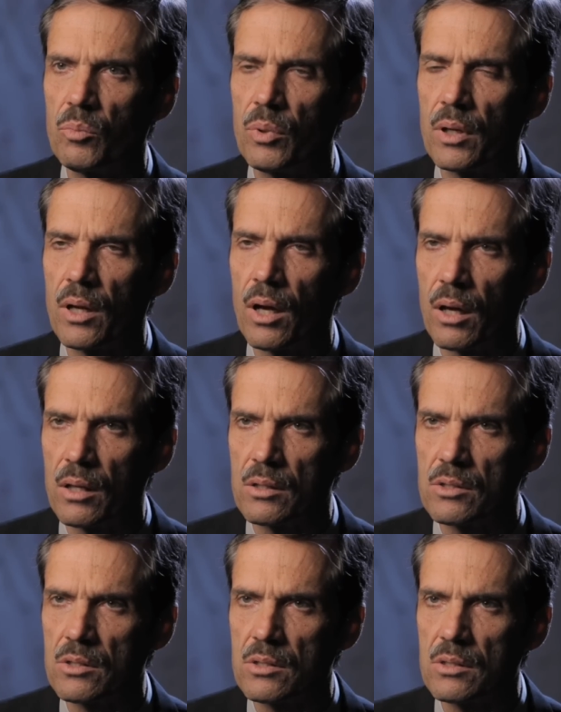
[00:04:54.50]

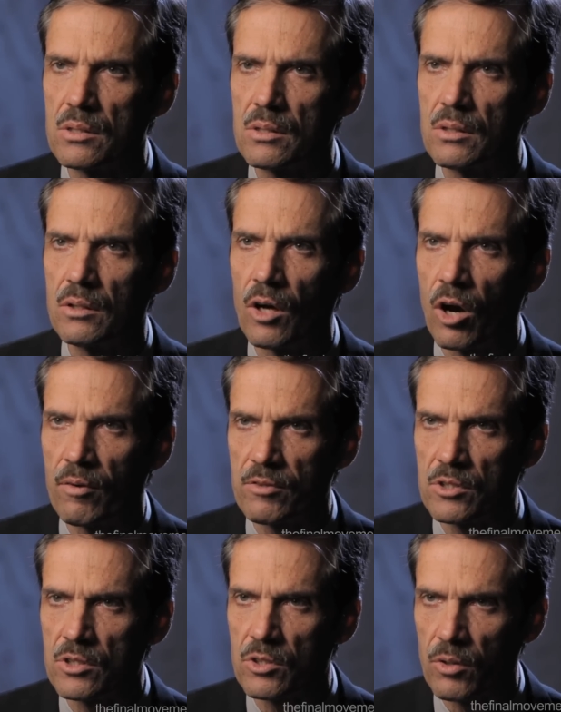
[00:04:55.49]
because the
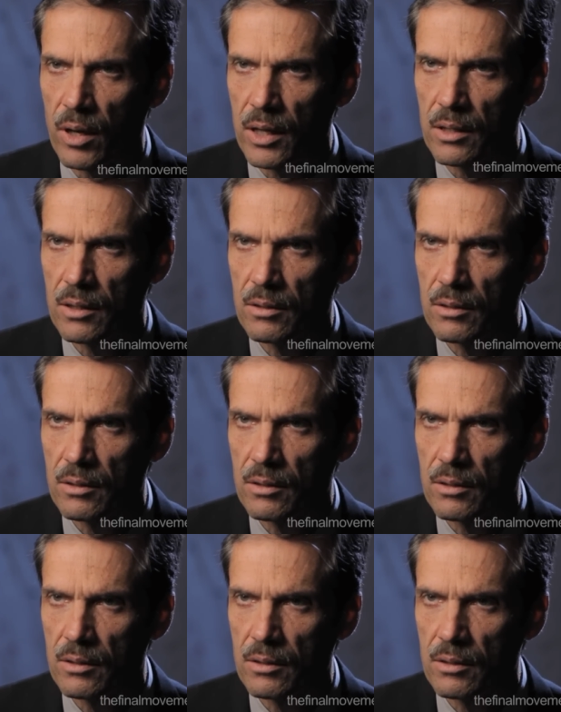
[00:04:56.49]
harvest is great.